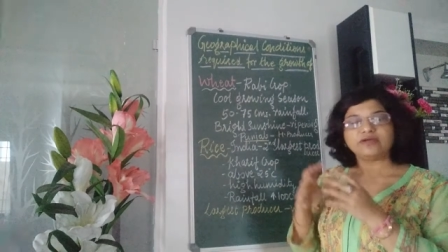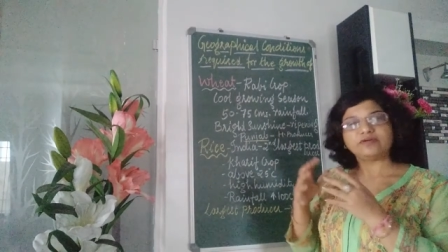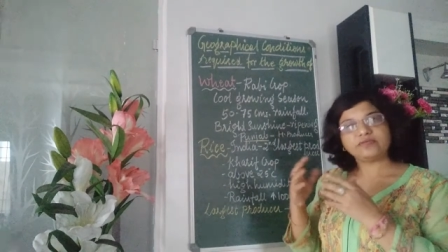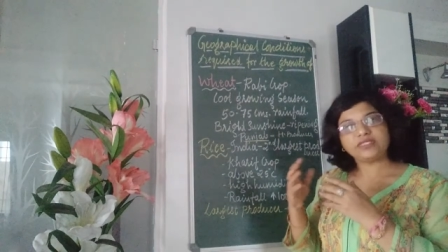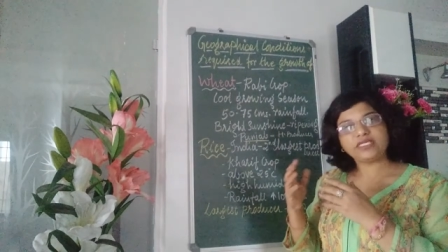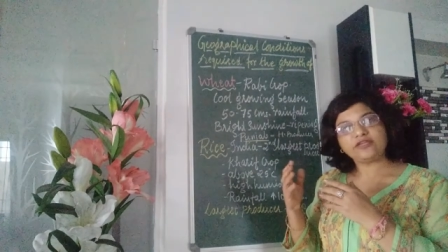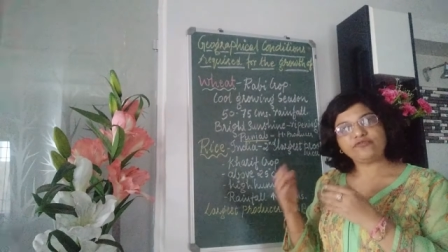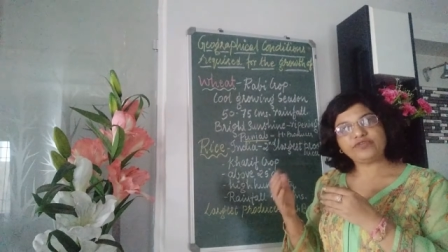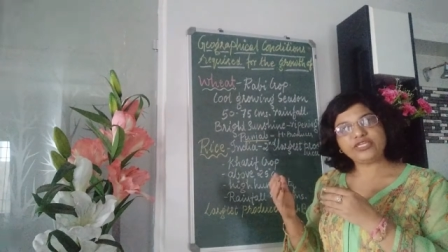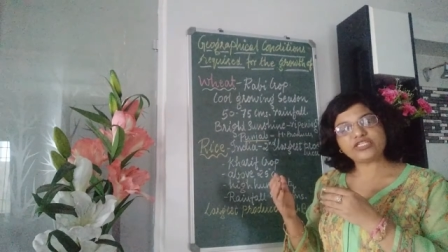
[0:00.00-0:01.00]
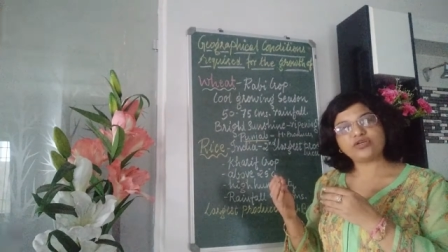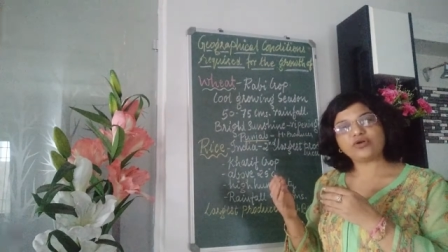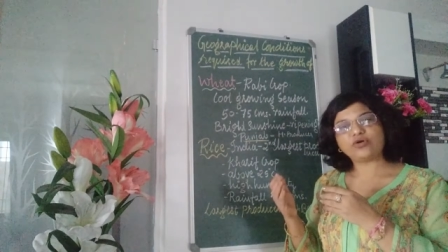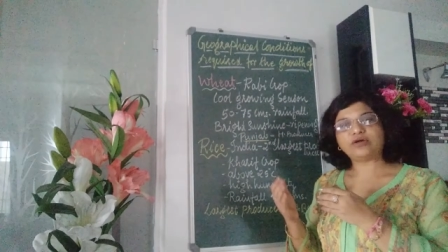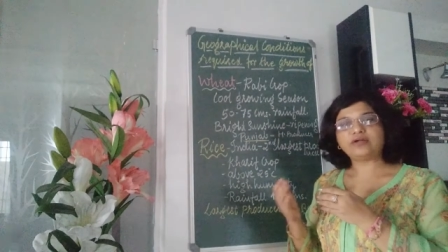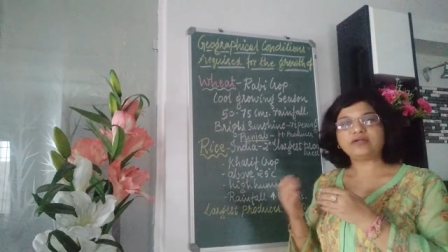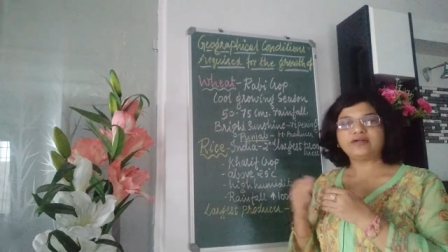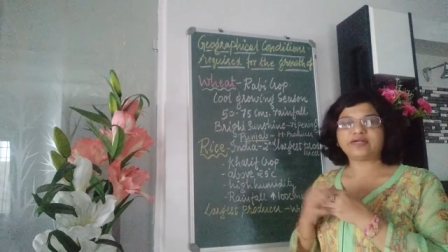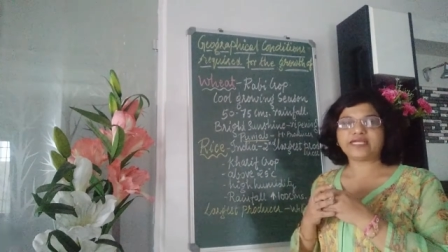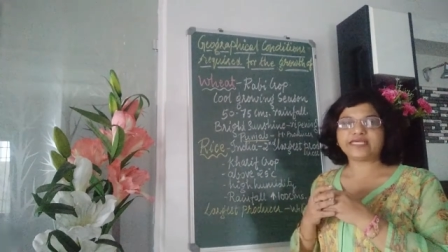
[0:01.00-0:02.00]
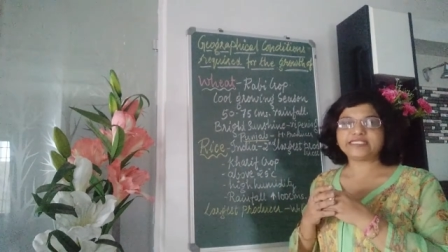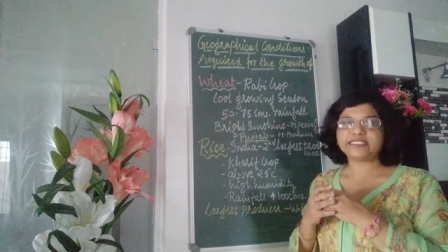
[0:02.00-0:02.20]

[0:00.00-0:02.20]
the wheat or rice.